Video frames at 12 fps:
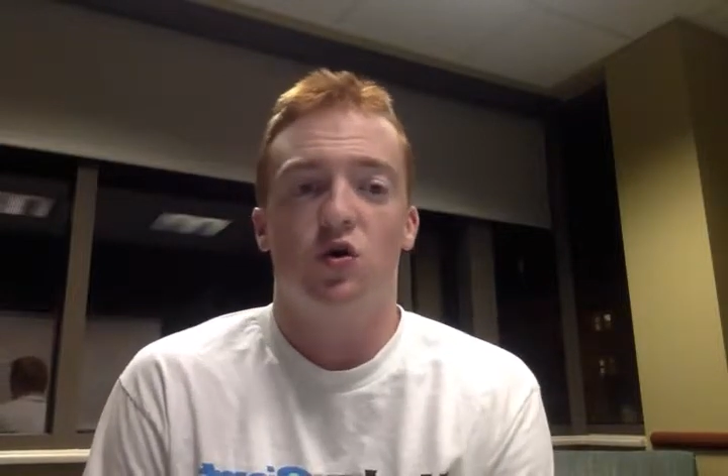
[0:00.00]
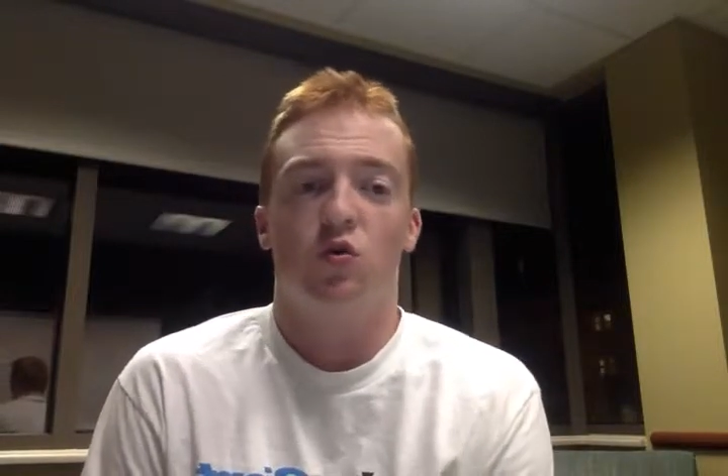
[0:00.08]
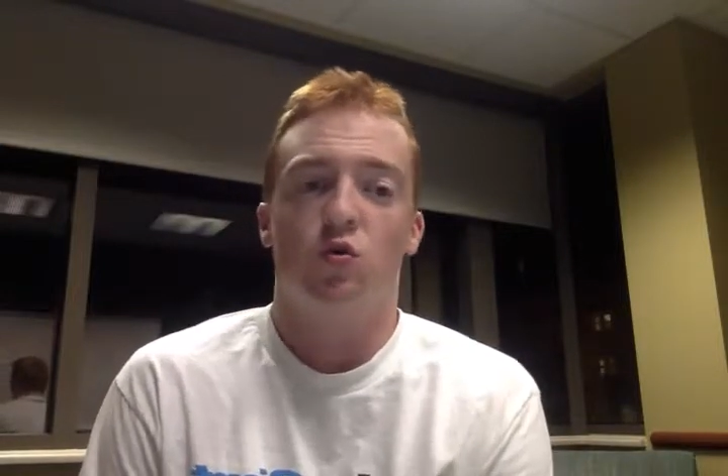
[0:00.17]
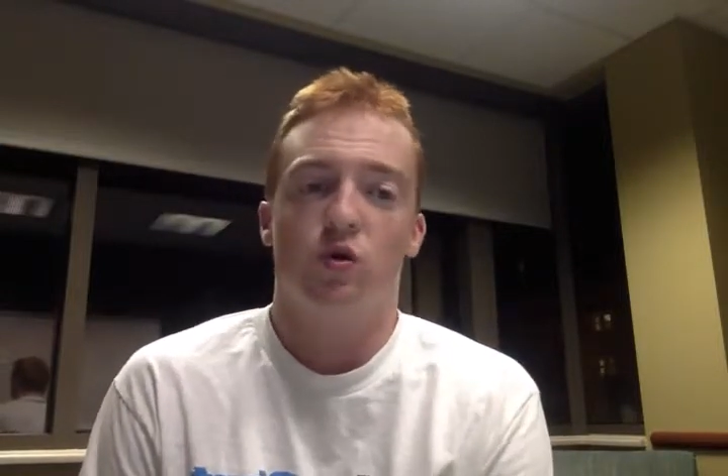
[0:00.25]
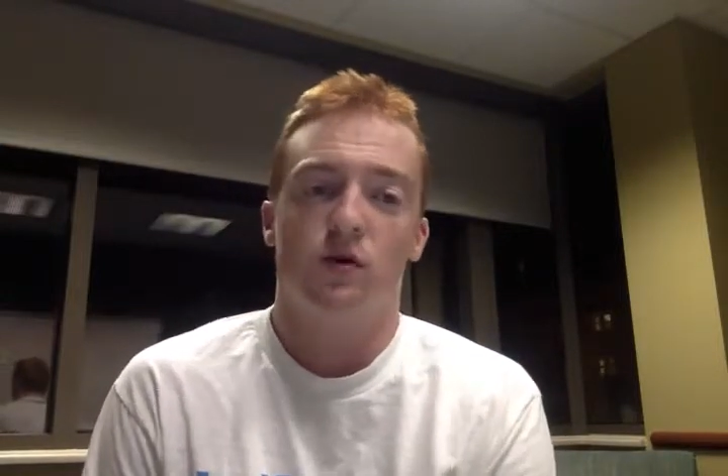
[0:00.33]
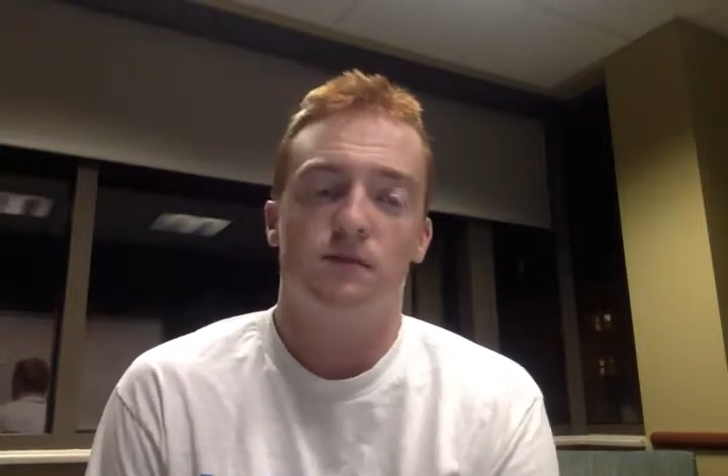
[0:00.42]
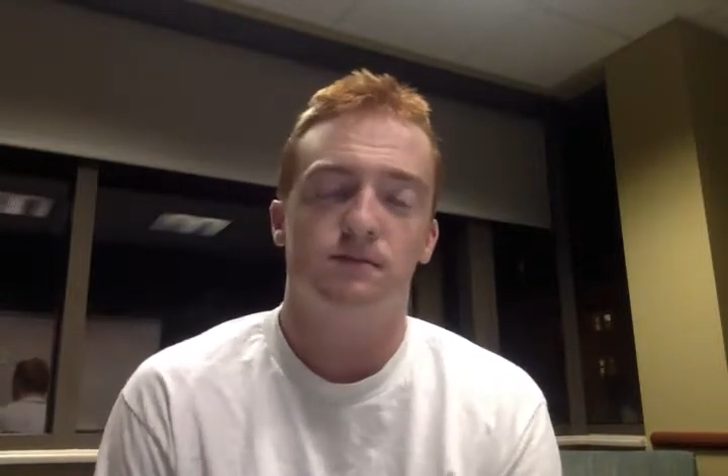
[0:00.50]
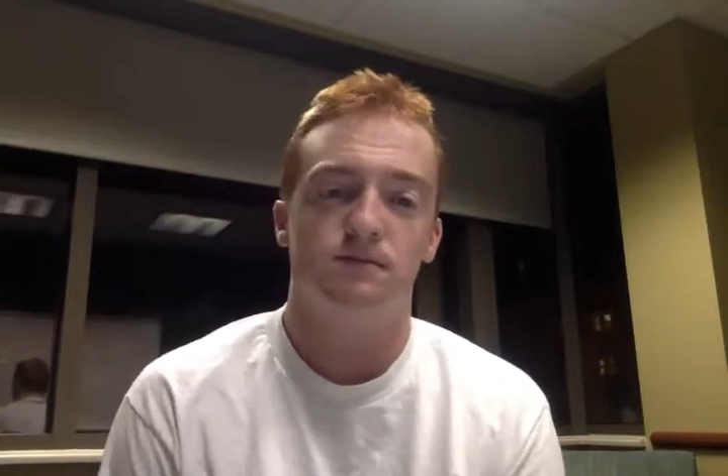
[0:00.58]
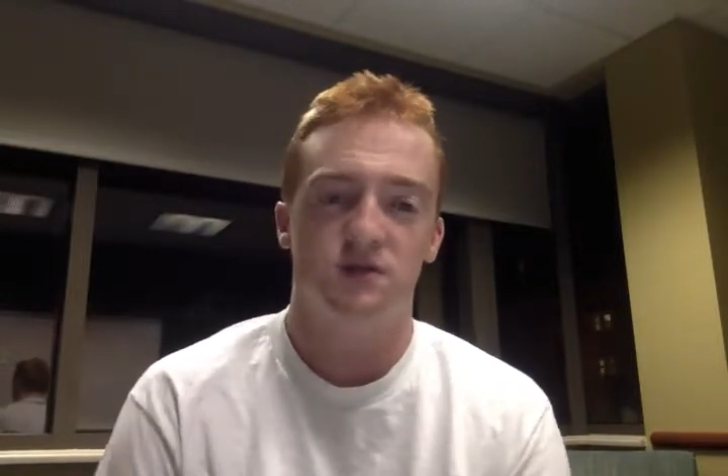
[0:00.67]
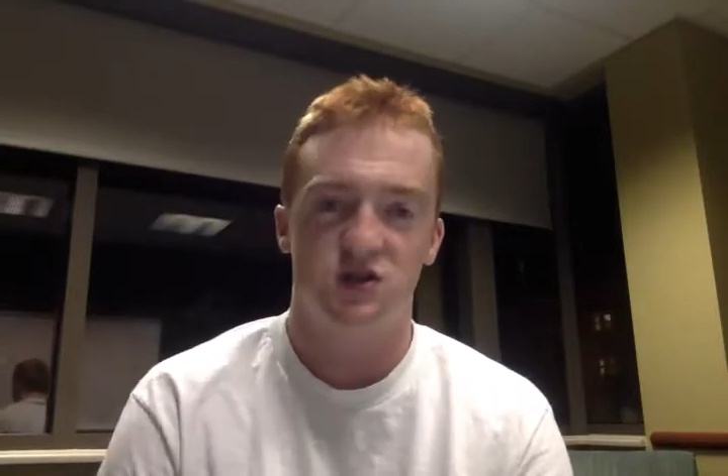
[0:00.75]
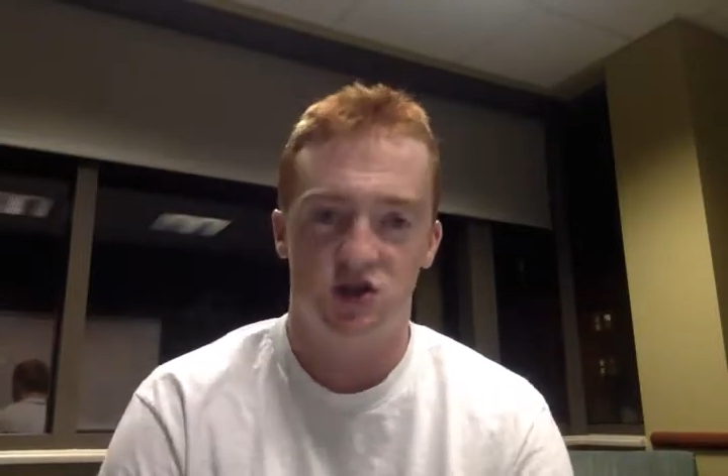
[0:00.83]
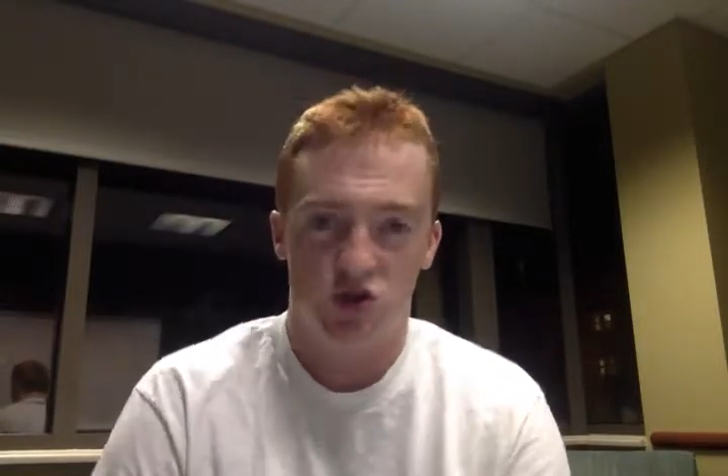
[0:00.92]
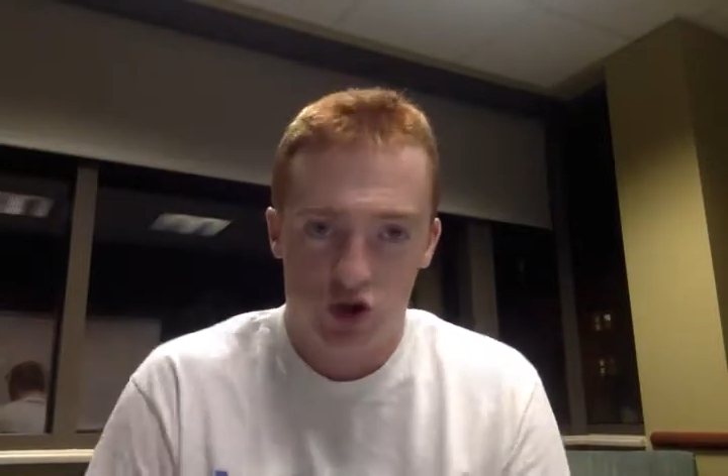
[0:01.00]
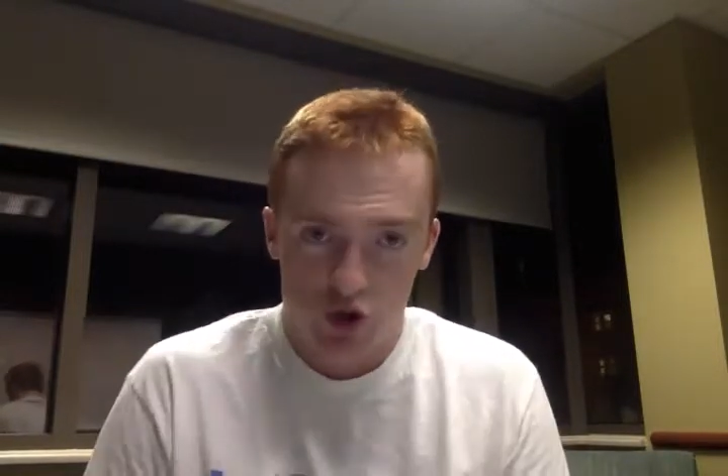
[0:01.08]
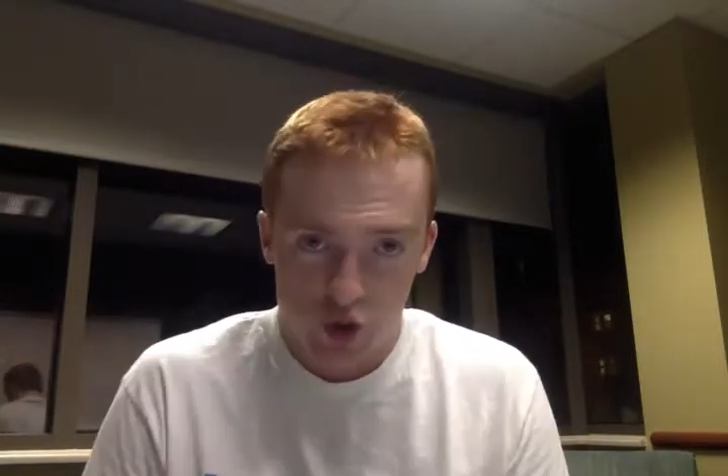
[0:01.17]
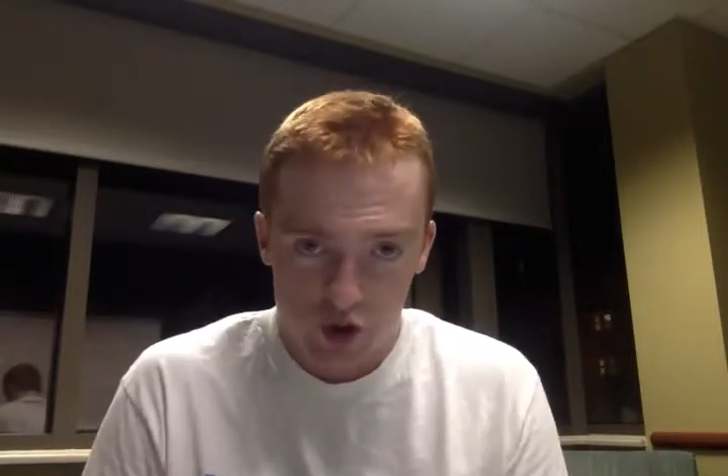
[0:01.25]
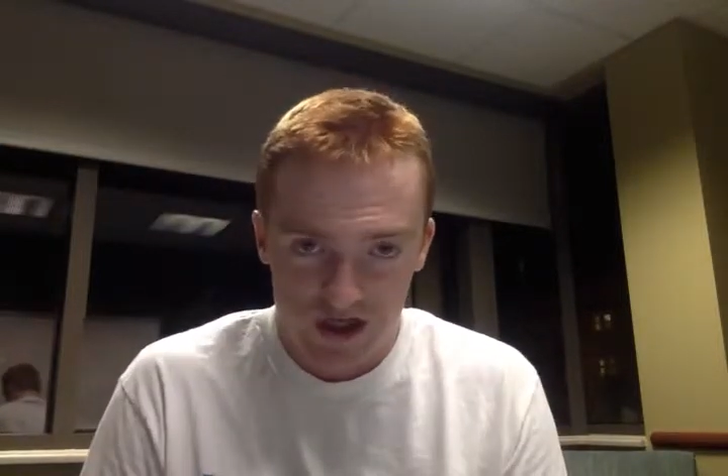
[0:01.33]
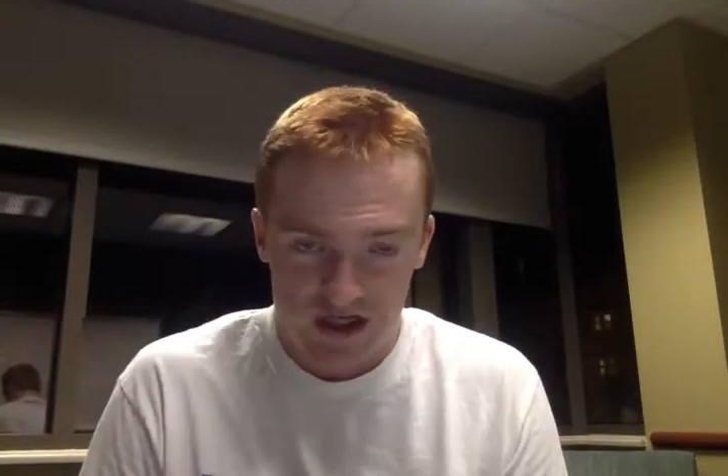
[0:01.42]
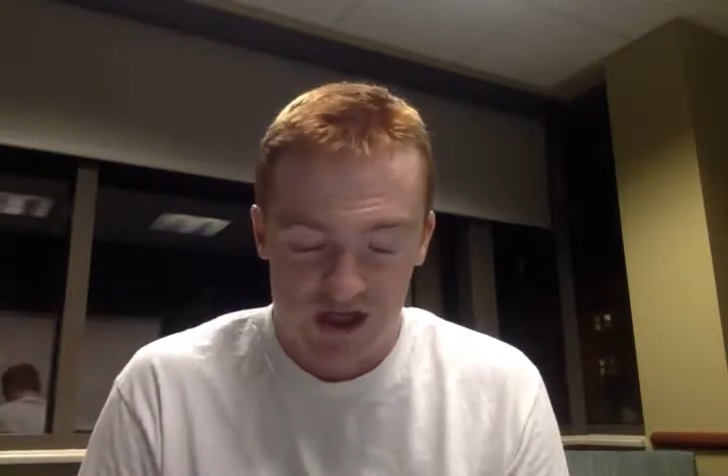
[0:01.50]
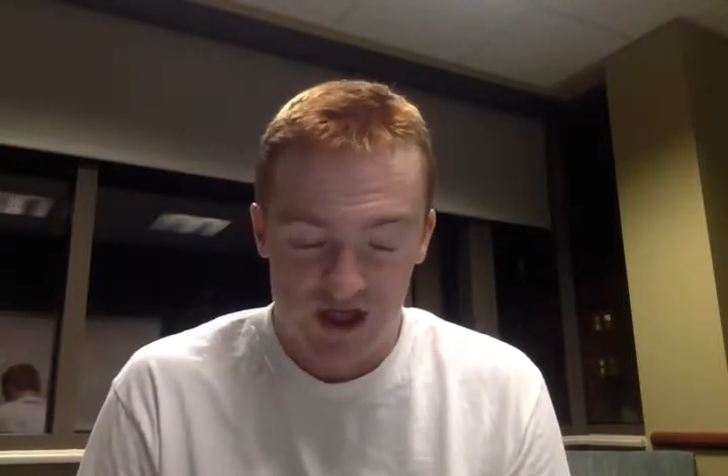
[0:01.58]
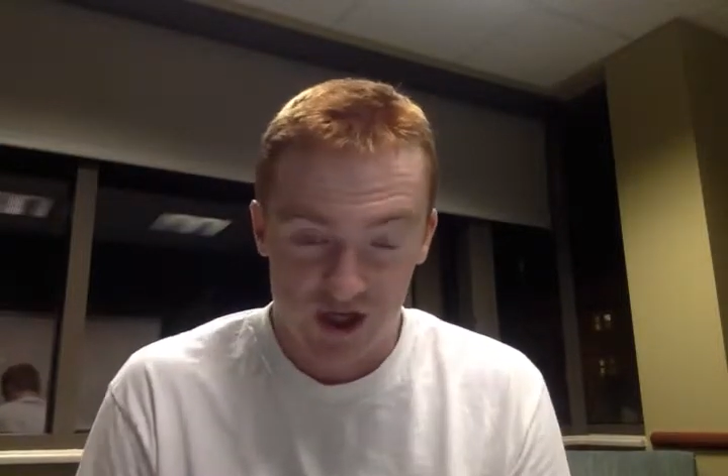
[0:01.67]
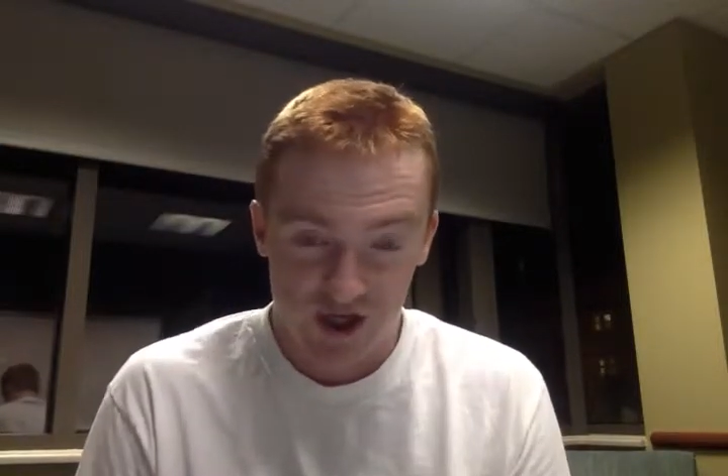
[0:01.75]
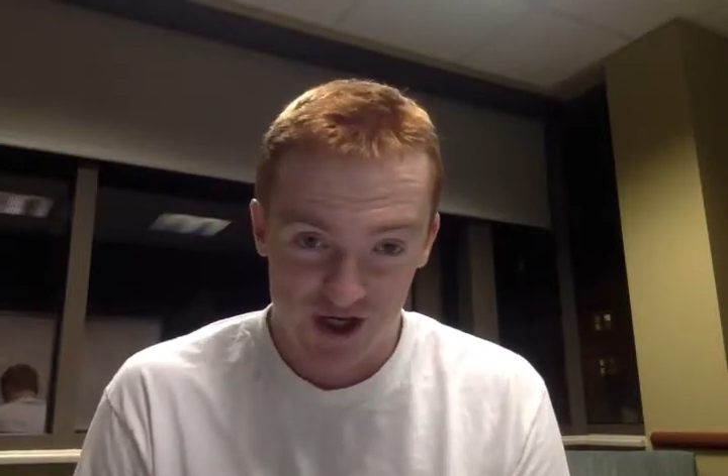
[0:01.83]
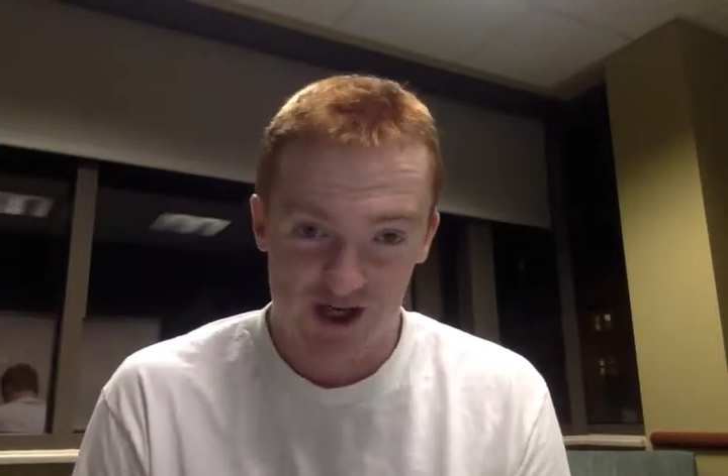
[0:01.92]
or towards
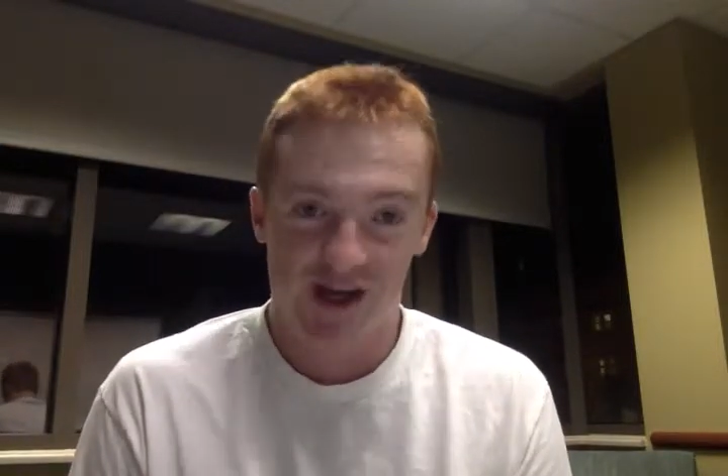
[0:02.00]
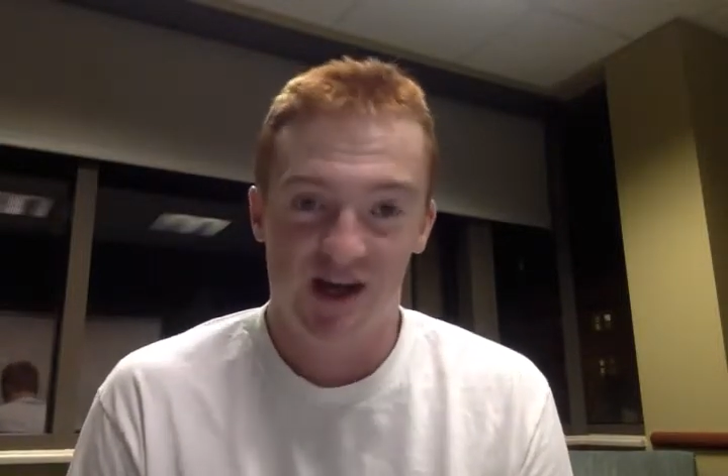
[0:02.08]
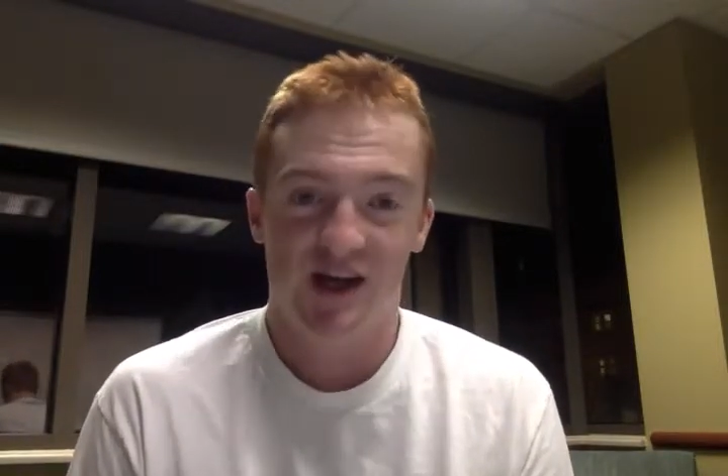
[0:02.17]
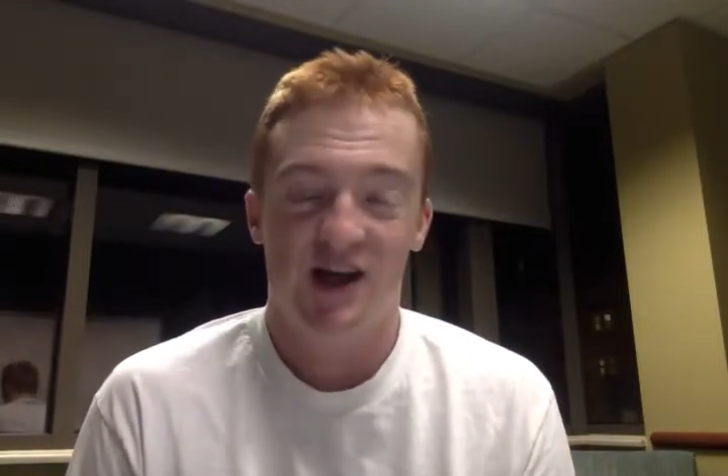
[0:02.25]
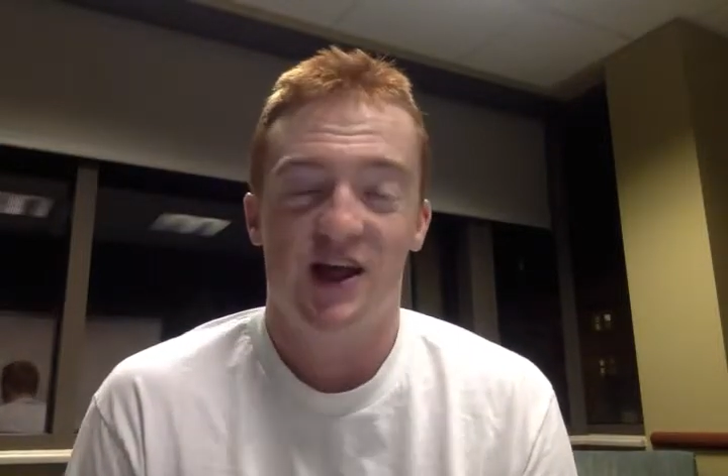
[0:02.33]
30,